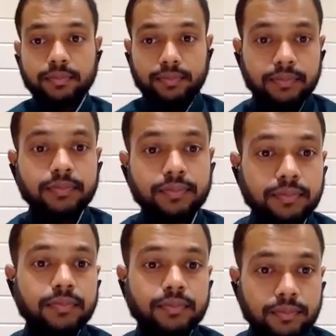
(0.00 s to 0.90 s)

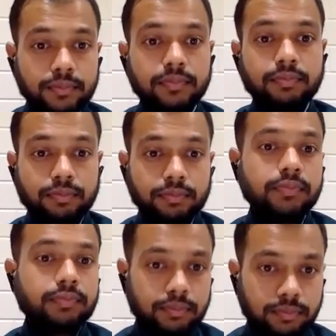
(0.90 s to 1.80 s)

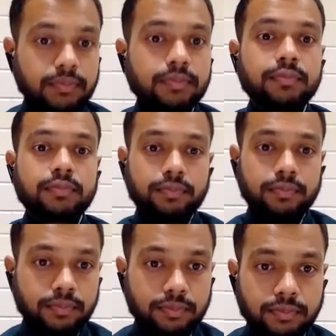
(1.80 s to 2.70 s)

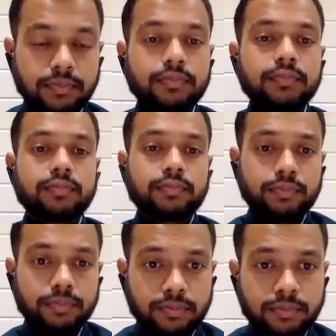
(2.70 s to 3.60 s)

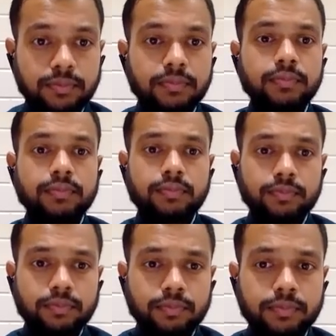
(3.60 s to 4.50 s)

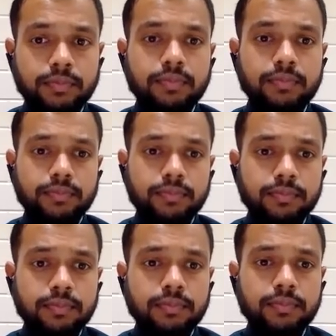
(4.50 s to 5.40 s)

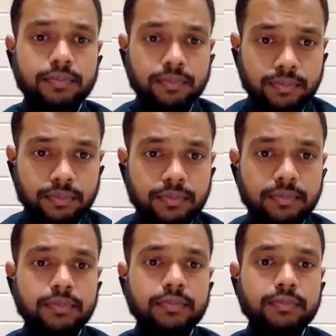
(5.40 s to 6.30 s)

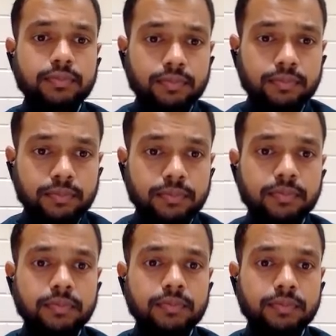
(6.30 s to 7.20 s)

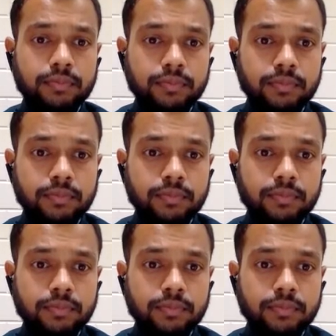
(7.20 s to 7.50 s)
[no speech]